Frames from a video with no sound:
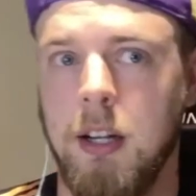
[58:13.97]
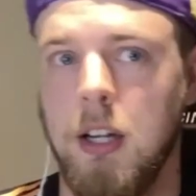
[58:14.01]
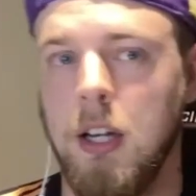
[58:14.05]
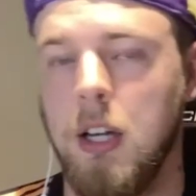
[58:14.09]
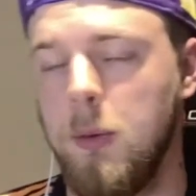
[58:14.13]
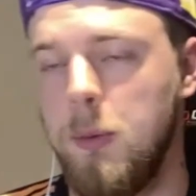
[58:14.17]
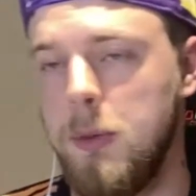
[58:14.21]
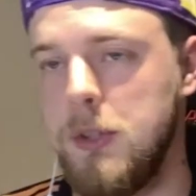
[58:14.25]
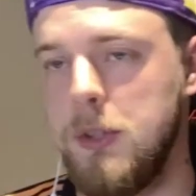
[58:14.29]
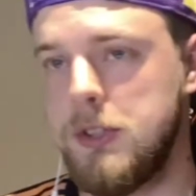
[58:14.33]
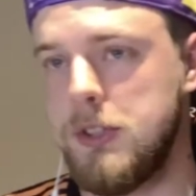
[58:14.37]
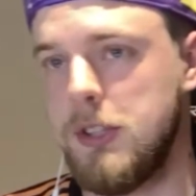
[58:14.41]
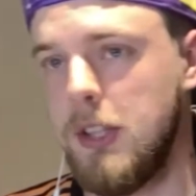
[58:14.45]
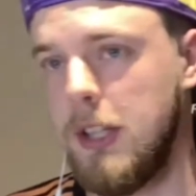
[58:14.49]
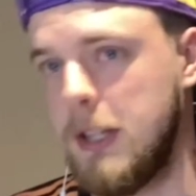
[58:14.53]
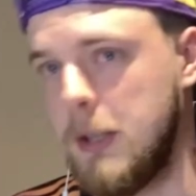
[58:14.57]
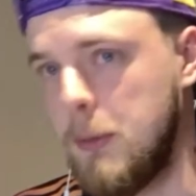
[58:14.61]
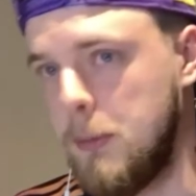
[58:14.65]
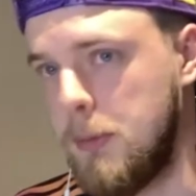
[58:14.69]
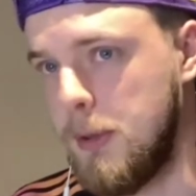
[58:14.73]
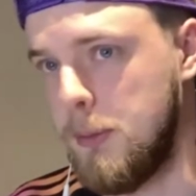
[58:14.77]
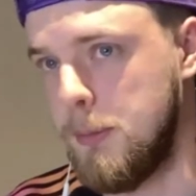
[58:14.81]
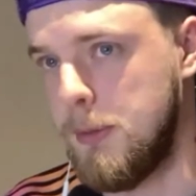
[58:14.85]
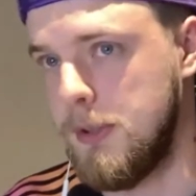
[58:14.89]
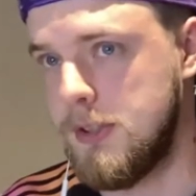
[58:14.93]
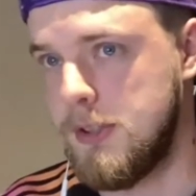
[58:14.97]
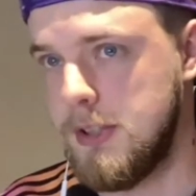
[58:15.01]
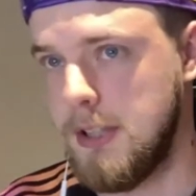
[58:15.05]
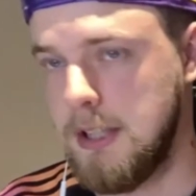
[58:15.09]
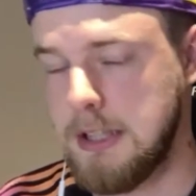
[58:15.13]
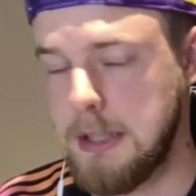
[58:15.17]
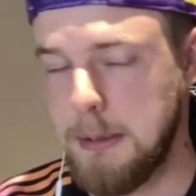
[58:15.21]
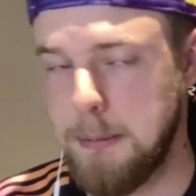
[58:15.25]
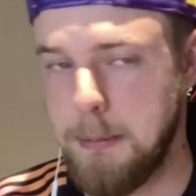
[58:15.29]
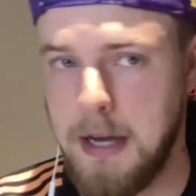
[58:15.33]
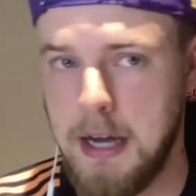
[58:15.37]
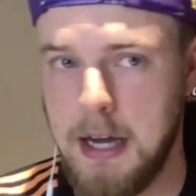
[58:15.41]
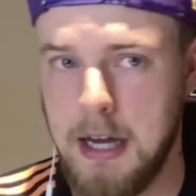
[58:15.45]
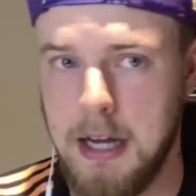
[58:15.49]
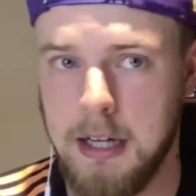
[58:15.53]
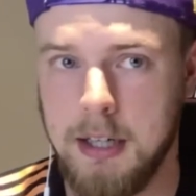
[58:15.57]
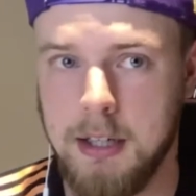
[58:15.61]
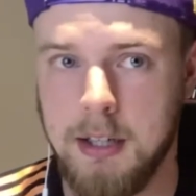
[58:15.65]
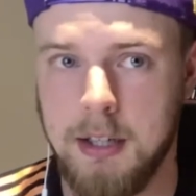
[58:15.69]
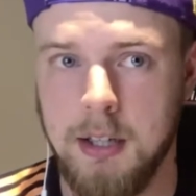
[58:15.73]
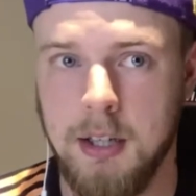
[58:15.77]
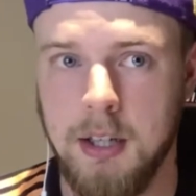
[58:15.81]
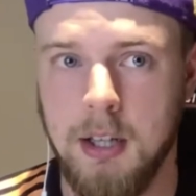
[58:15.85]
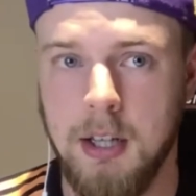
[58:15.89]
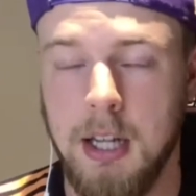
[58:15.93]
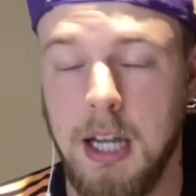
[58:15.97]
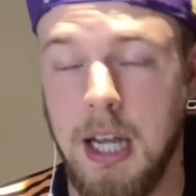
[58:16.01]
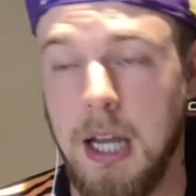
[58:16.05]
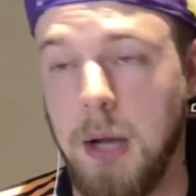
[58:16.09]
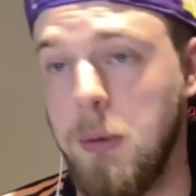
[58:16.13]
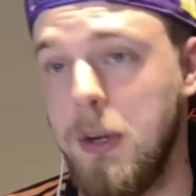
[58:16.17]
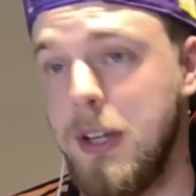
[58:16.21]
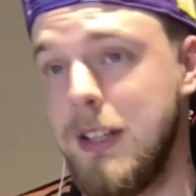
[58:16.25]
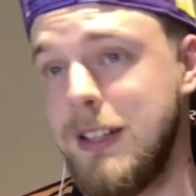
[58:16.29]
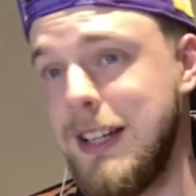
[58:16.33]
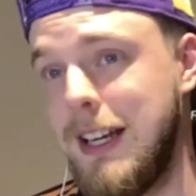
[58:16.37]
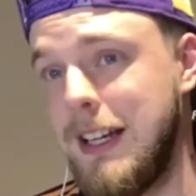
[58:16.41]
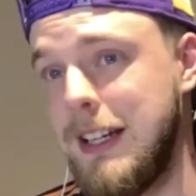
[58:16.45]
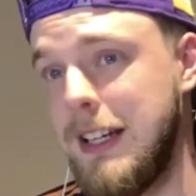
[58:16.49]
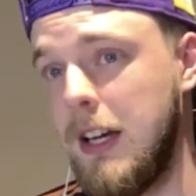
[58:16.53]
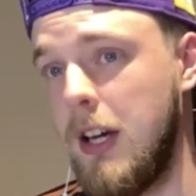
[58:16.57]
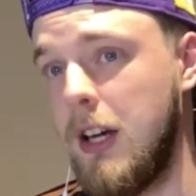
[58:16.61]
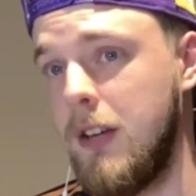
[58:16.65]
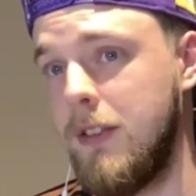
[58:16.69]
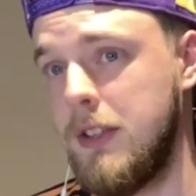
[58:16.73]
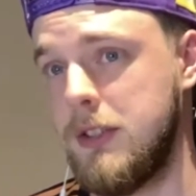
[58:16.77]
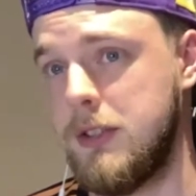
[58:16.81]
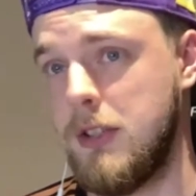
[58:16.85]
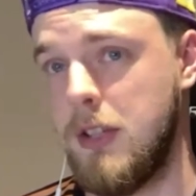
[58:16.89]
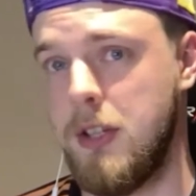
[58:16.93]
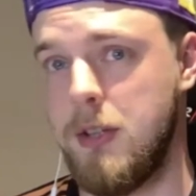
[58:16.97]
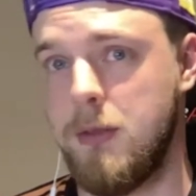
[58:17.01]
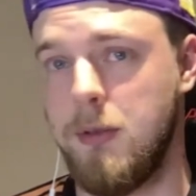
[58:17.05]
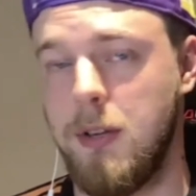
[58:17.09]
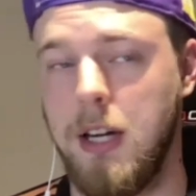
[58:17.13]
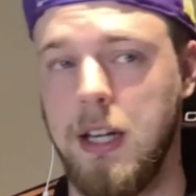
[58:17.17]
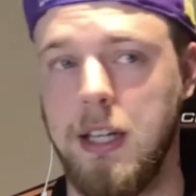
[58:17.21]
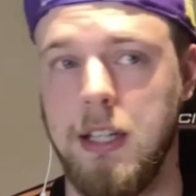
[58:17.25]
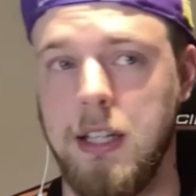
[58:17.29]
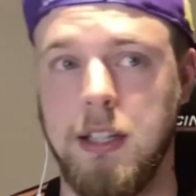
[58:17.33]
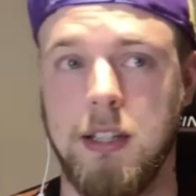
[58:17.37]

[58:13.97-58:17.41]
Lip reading: We still had the BBC at the back, and we had Dani Alves on the right.